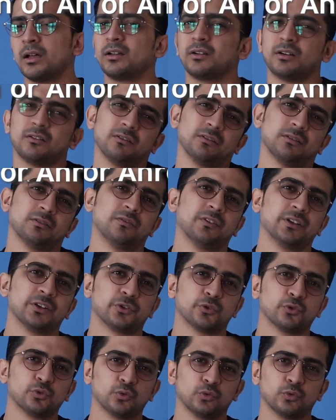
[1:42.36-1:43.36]
when
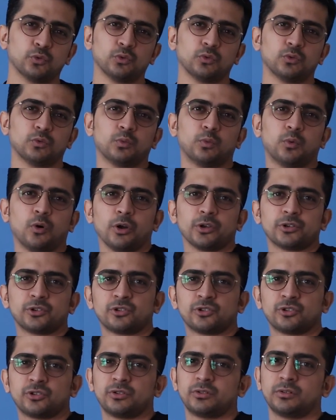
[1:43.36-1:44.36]
you
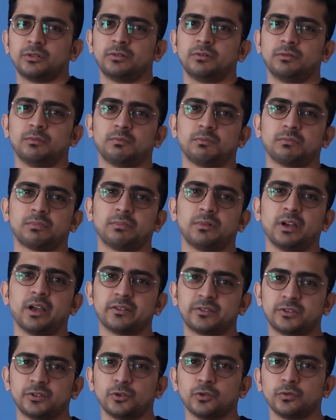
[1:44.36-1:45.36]
watch
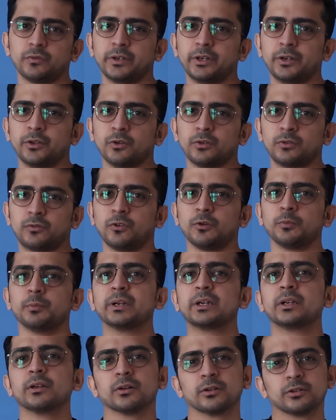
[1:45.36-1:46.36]
SEO videos for
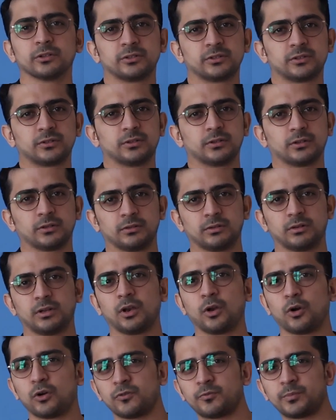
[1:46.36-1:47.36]
beginners, a
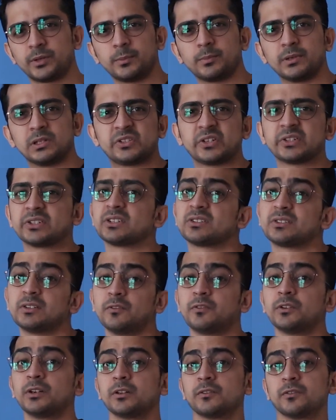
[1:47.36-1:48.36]
lot of people suggest
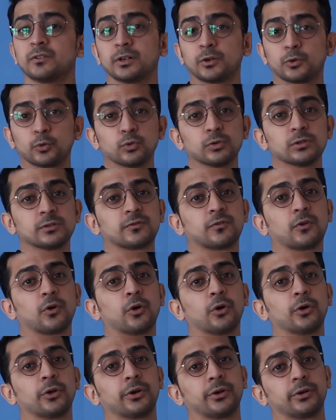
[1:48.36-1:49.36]
different tools
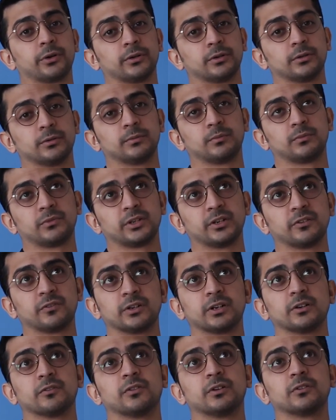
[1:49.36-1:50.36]
for
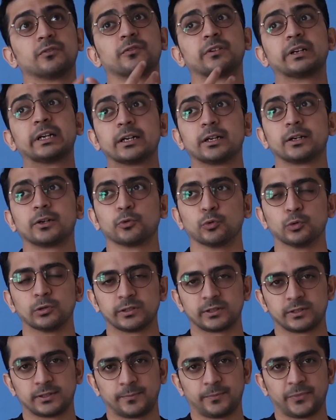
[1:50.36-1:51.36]
different free
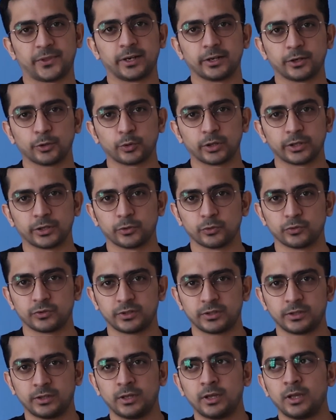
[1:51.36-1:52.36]
tools that you can
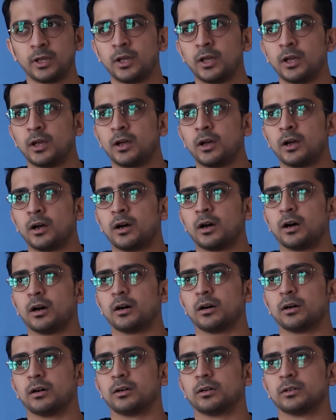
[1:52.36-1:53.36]
use.
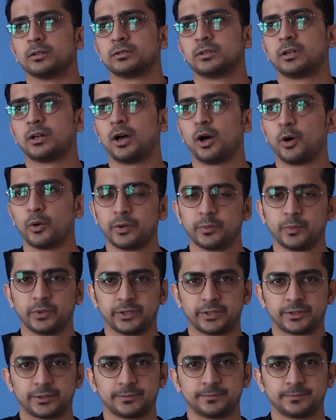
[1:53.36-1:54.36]
However,